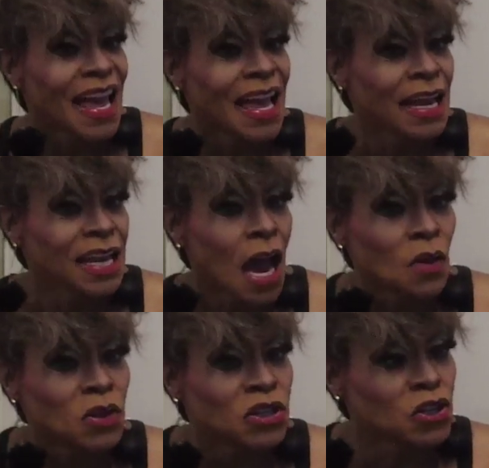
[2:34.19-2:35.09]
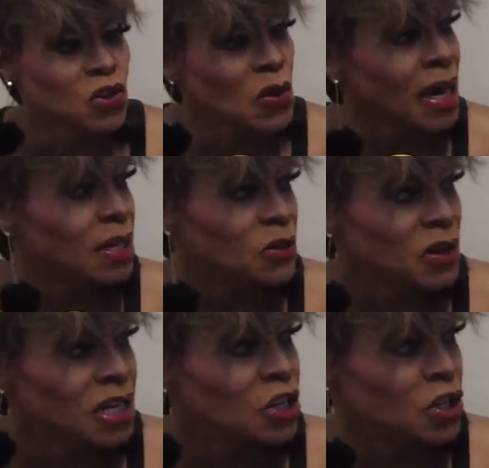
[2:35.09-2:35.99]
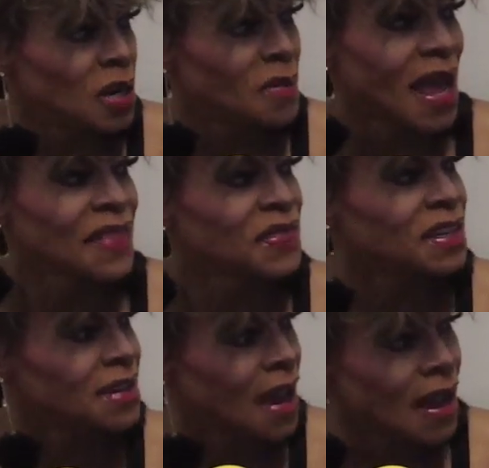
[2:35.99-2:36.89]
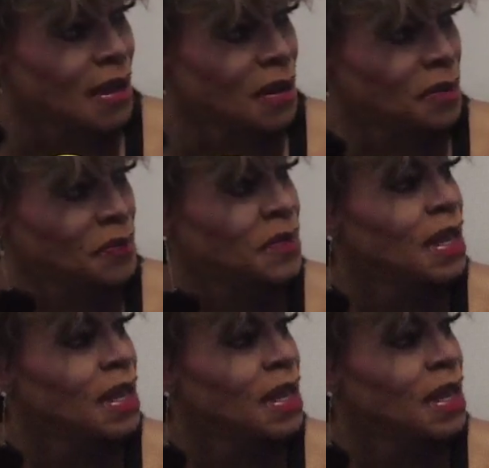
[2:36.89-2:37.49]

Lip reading: And I was a trainer in a gym at the time,